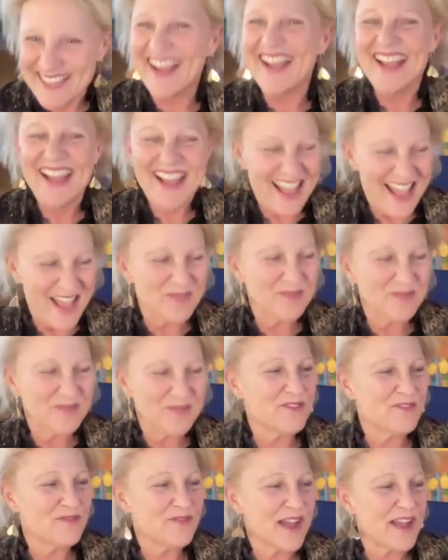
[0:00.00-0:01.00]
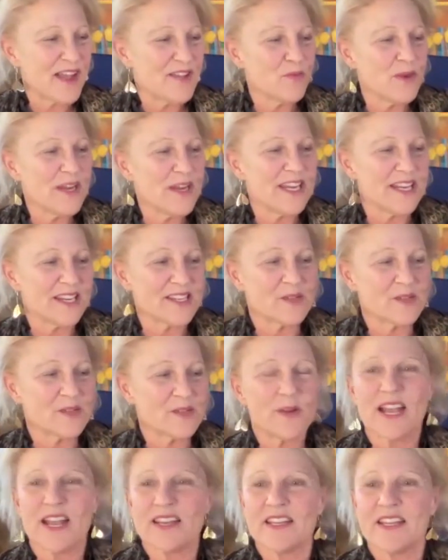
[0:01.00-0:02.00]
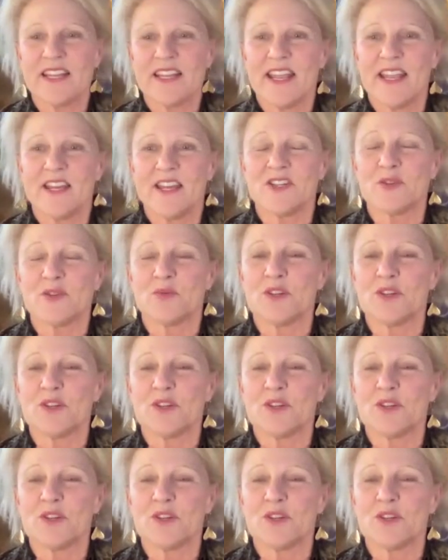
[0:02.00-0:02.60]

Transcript: yeah, and within 5 weeks, we got engaged,